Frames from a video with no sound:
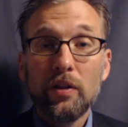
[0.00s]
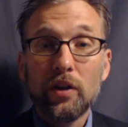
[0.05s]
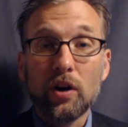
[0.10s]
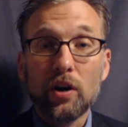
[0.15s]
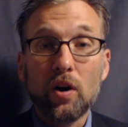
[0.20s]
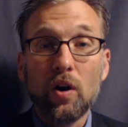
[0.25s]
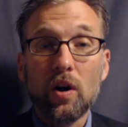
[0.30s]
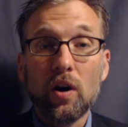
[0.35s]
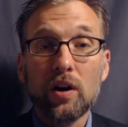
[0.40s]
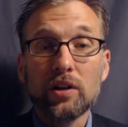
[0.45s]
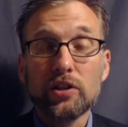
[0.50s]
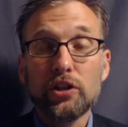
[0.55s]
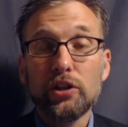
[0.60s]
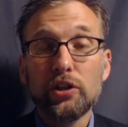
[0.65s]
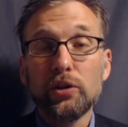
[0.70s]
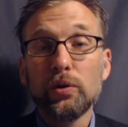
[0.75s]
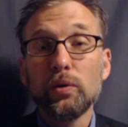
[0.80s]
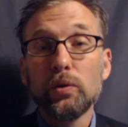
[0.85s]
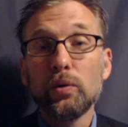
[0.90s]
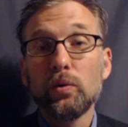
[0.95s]
the car
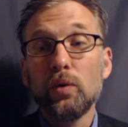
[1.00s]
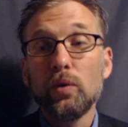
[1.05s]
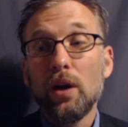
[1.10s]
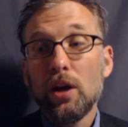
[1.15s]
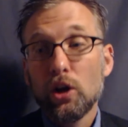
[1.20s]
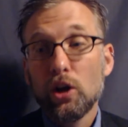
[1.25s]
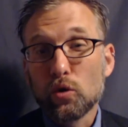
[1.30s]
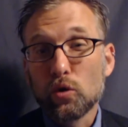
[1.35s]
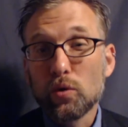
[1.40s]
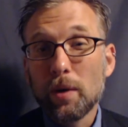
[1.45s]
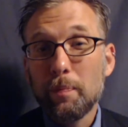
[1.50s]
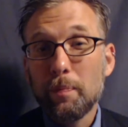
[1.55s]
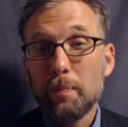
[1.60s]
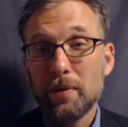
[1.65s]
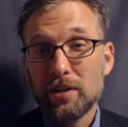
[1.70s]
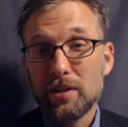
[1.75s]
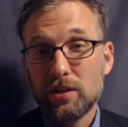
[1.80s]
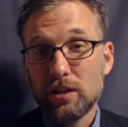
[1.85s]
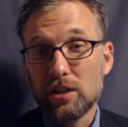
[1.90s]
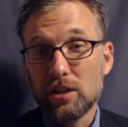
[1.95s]
to
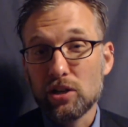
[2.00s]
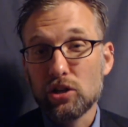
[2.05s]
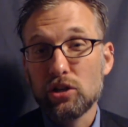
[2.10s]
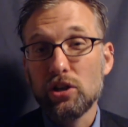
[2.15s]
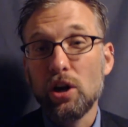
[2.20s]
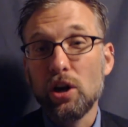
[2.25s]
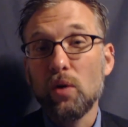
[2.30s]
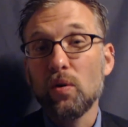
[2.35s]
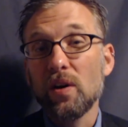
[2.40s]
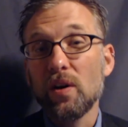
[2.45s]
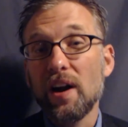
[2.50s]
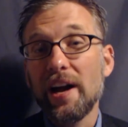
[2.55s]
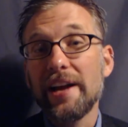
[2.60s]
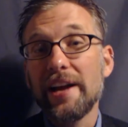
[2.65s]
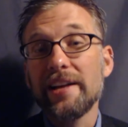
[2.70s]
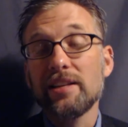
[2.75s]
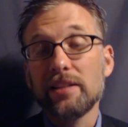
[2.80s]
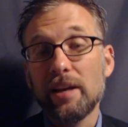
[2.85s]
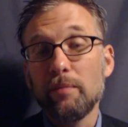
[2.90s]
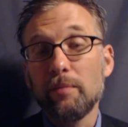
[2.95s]
grip into the snow or
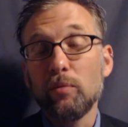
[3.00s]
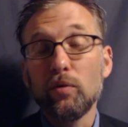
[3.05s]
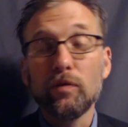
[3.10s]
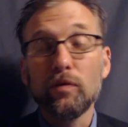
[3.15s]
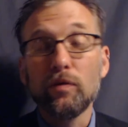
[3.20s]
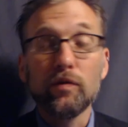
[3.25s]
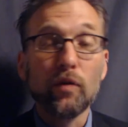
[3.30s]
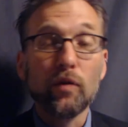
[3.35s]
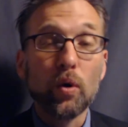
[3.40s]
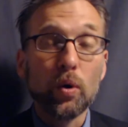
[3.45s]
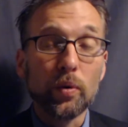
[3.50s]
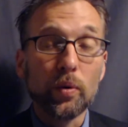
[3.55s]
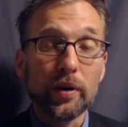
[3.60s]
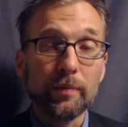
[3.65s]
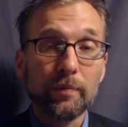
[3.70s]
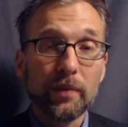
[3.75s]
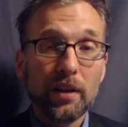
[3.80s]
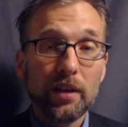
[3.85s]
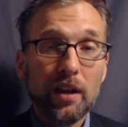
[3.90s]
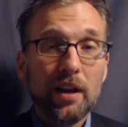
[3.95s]
ice and move
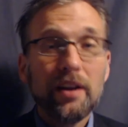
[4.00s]
forward.